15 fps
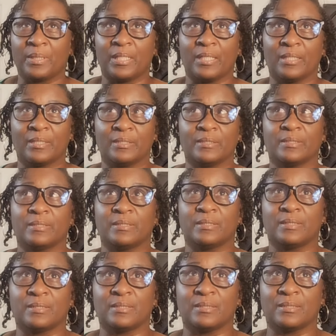because
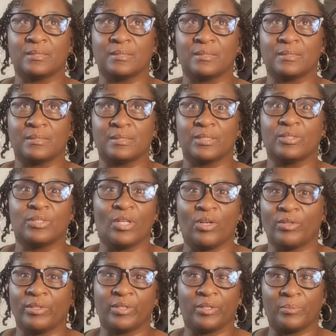this is
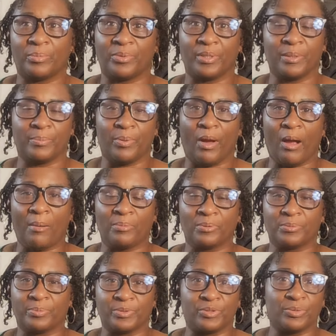only going to bring
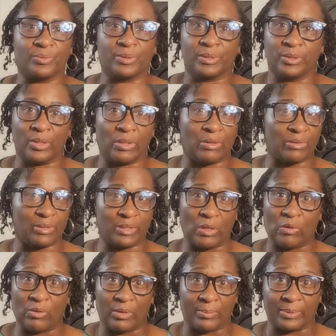problems between her and
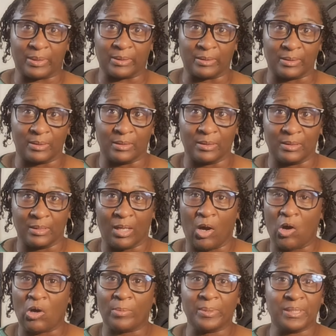Arby.
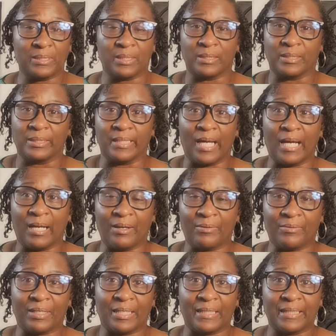Arby is in denial
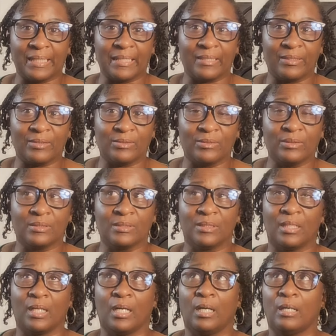right now.
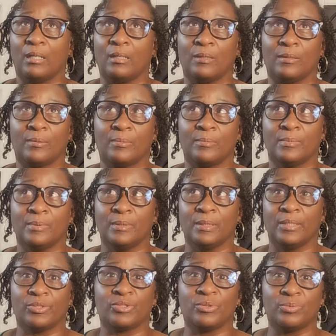
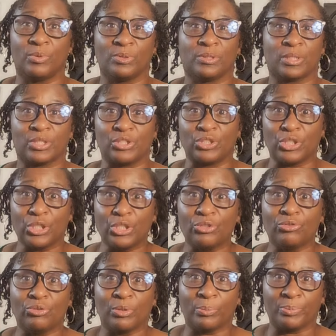She wants to
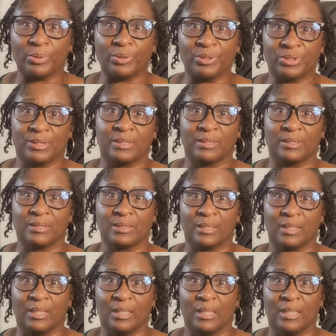continue to push this.